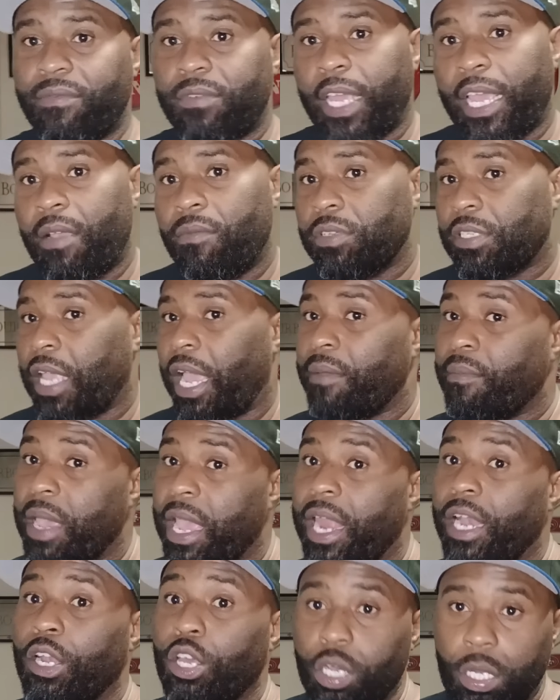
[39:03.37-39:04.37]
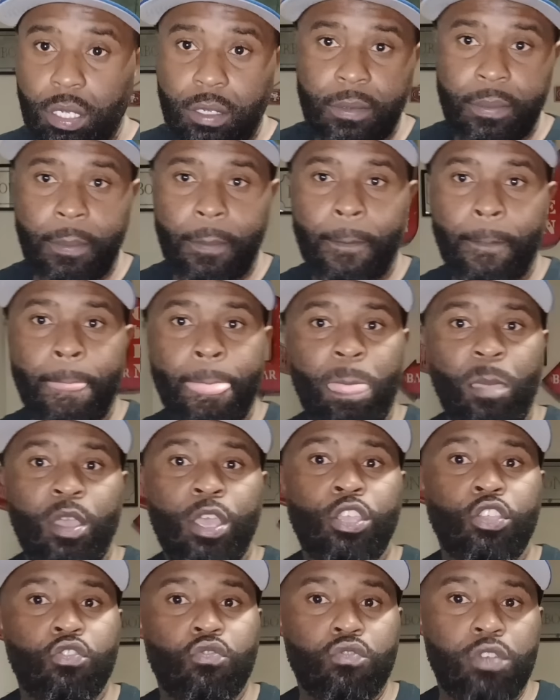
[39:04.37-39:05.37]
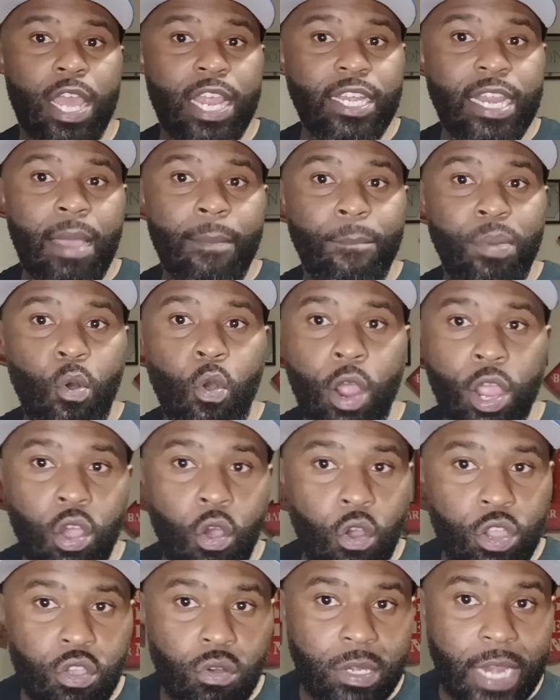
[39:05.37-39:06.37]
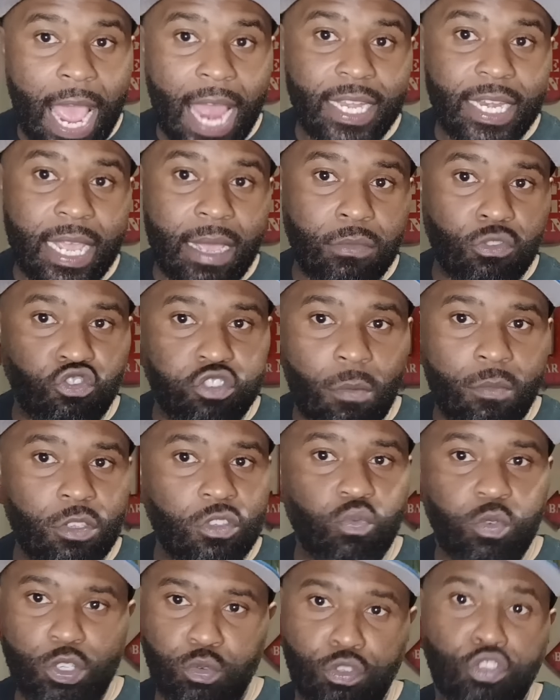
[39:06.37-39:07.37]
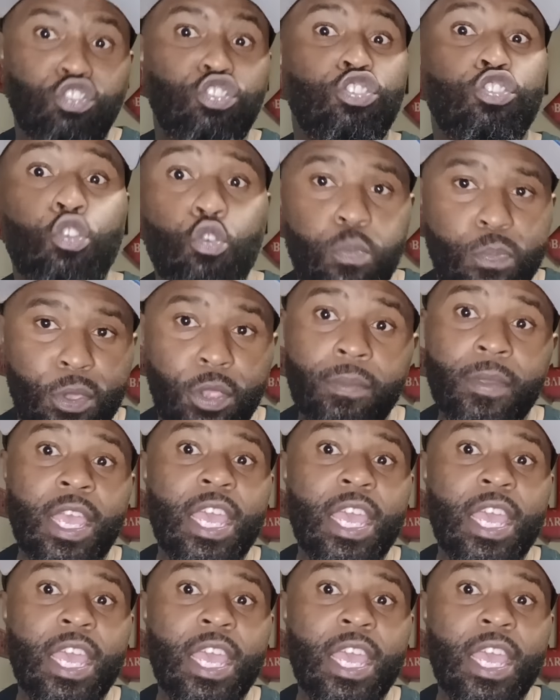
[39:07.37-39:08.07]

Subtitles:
Dave was like, man, look, you let that boy hold your goddamn trimmers, which was stupid.